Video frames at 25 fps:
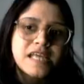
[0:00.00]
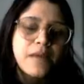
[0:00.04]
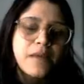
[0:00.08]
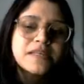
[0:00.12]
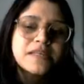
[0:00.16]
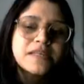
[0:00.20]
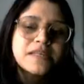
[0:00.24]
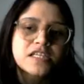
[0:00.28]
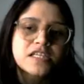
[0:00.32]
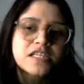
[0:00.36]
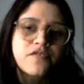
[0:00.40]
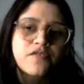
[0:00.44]

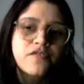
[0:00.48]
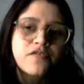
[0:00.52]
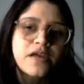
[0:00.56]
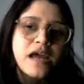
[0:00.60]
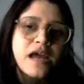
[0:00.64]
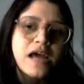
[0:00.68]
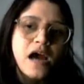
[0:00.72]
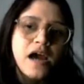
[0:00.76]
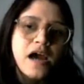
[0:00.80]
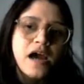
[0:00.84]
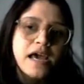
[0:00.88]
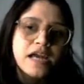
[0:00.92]
emits at a very
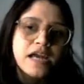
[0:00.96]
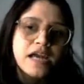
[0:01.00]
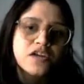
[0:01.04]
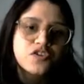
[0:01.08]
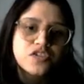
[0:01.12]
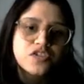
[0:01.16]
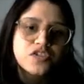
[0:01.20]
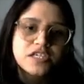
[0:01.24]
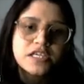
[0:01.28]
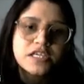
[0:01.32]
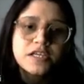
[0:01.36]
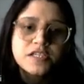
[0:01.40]
high
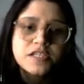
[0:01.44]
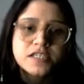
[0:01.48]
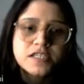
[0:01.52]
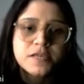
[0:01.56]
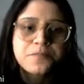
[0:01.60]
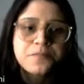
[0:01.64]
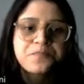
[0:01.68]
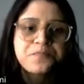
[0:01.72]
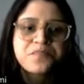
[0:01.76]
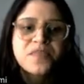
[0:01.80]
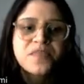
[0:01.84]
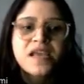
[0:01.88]
energies,
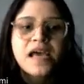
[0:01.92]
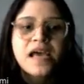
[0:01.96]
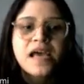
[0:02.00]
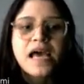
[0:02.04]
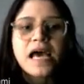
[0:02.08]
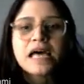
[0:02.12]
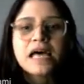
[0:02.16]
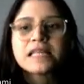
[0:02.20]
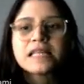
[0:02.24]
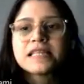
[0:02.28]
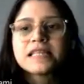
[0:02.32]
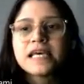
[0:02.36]

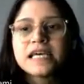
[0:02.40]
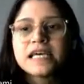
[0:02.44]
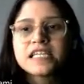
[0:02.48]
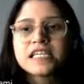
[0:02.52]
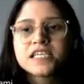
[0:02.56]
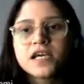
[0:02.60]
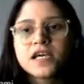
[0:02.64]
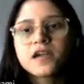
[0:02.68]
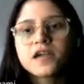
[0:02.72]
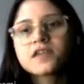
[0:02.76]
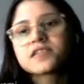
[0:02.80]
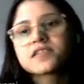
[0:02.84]
and the
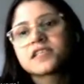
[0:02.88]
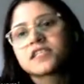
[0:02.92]
entire